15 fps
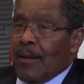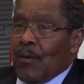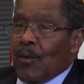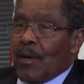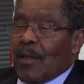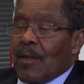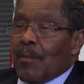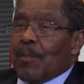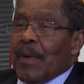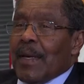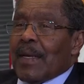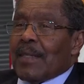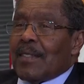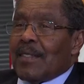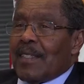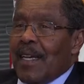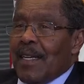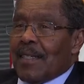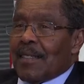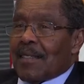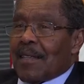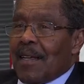one of the biggest
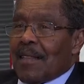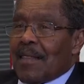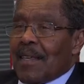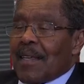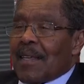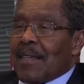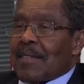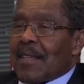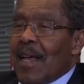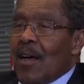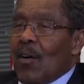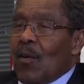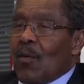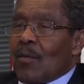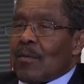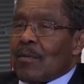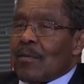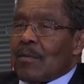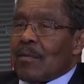changes, I think, is how